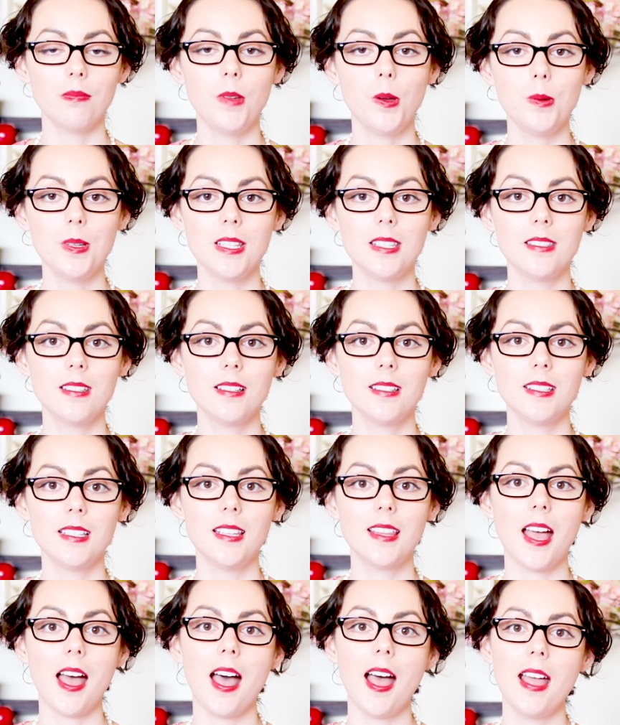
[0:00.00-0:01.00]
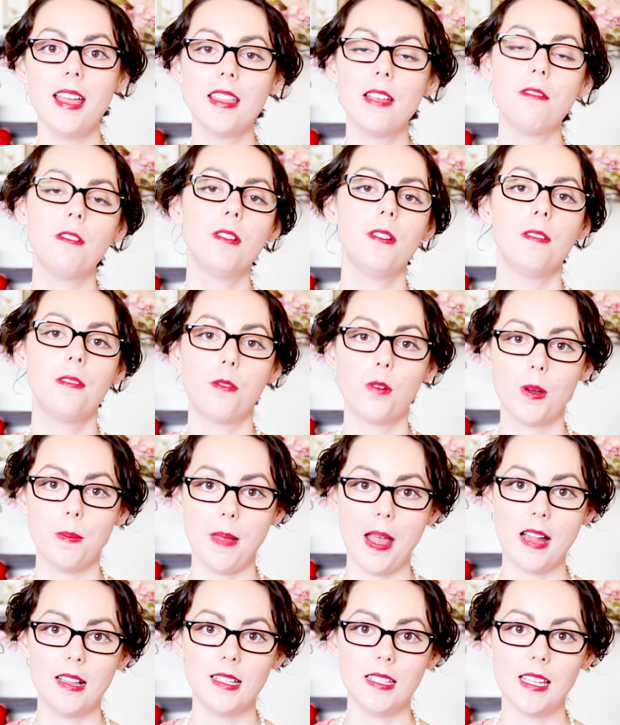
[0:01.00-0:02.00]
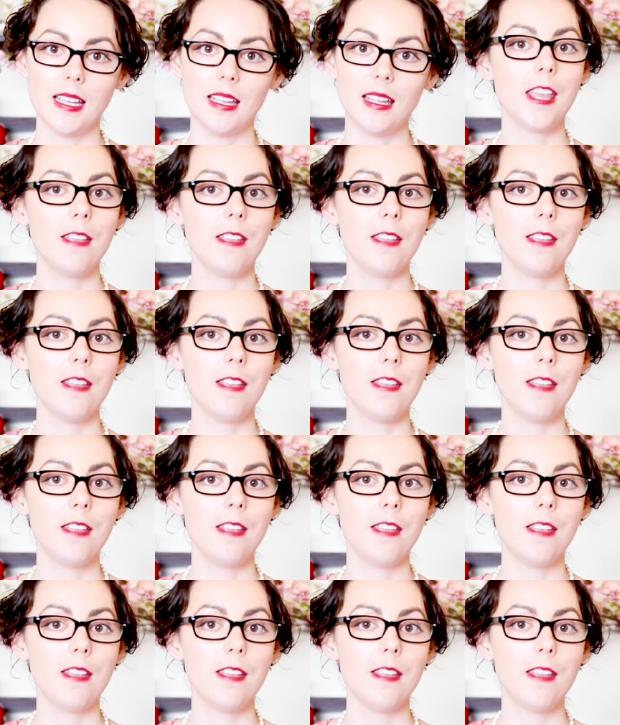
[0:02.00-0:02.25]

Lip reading: But we still see that high level of formality,